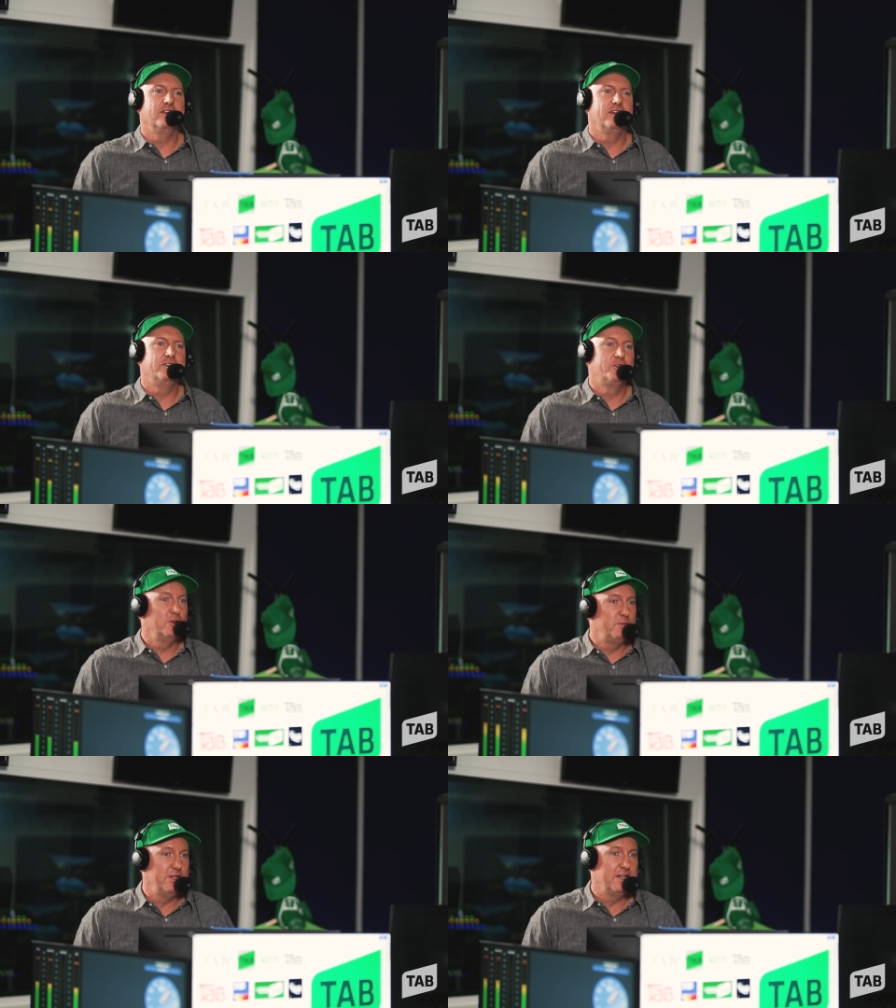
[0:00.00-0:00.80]
you had
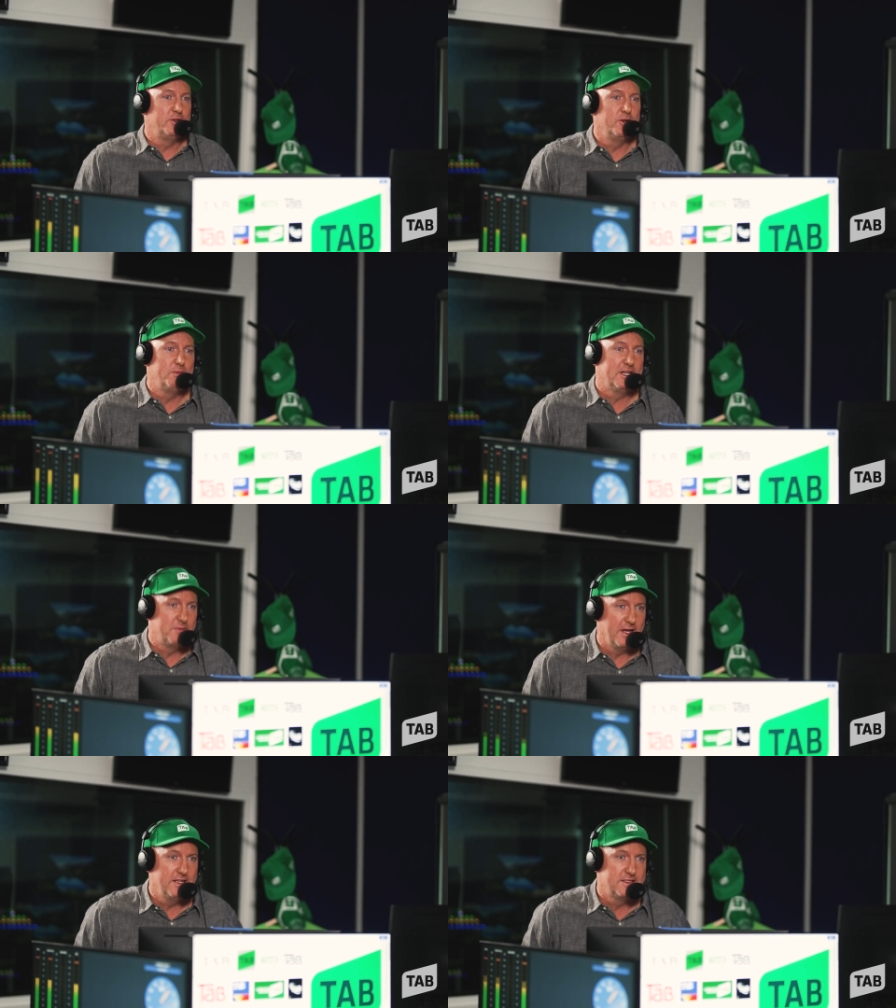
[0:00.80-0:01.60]
two best
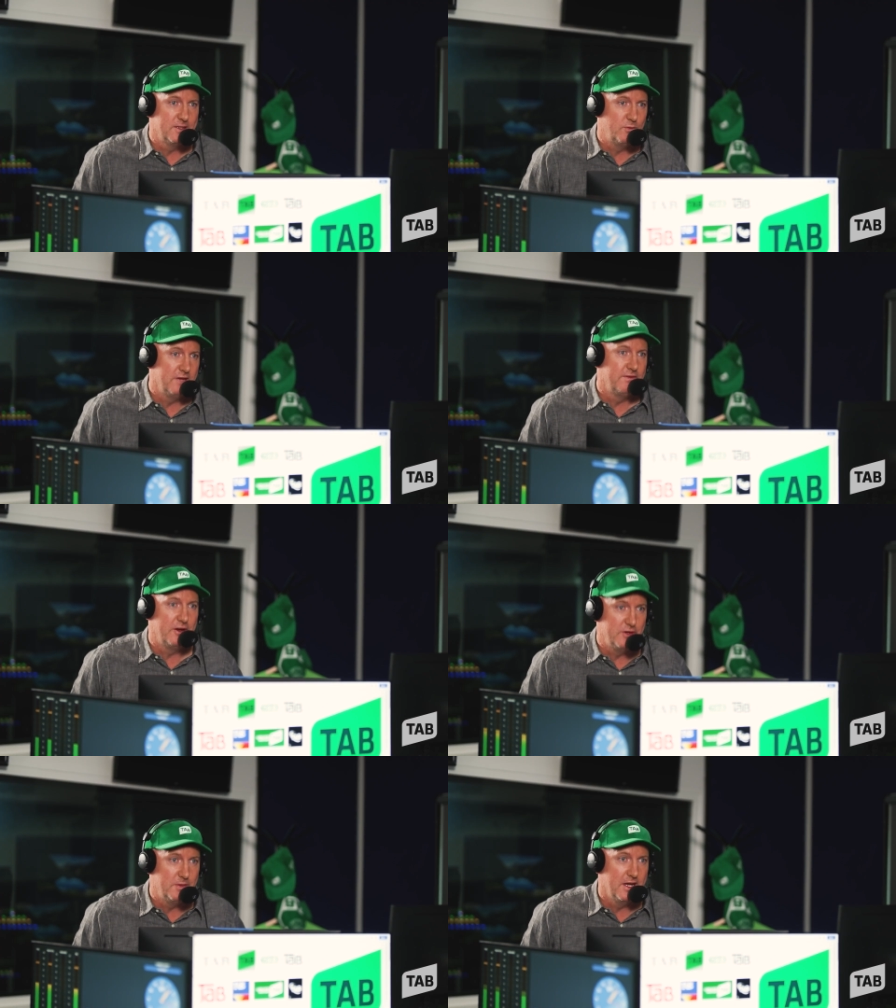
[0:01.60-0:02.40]
bets and one
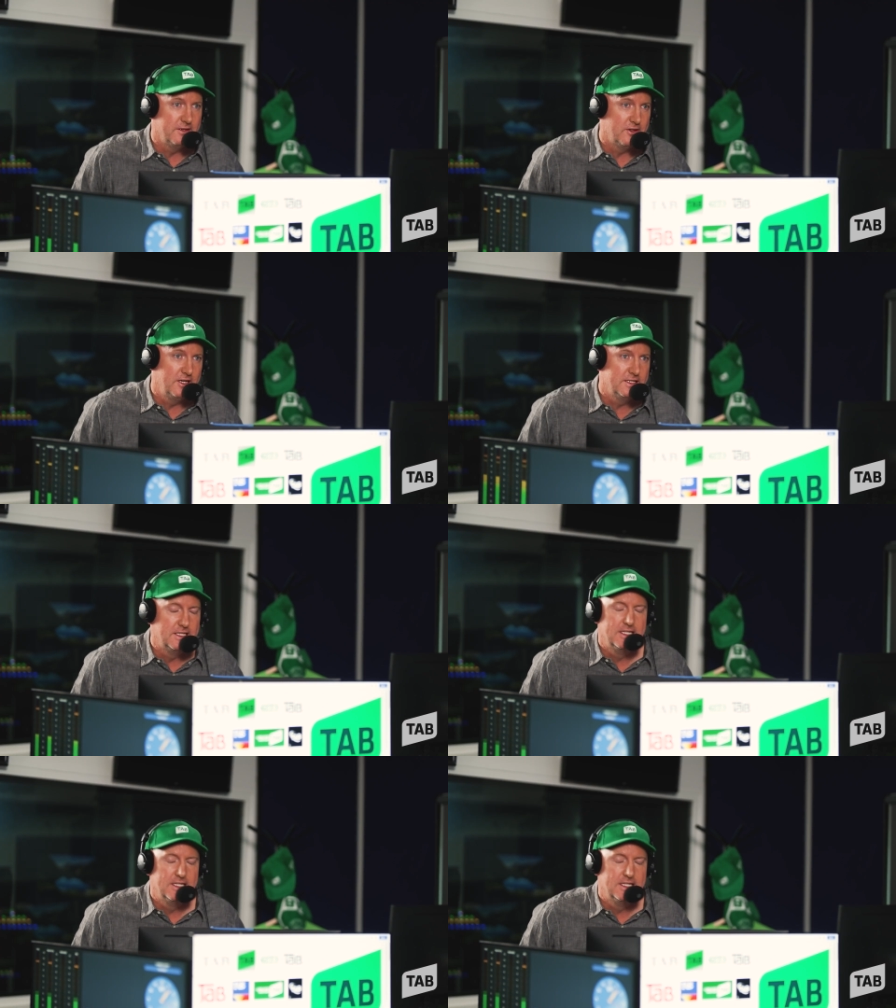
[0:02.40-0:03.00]
value bet, right?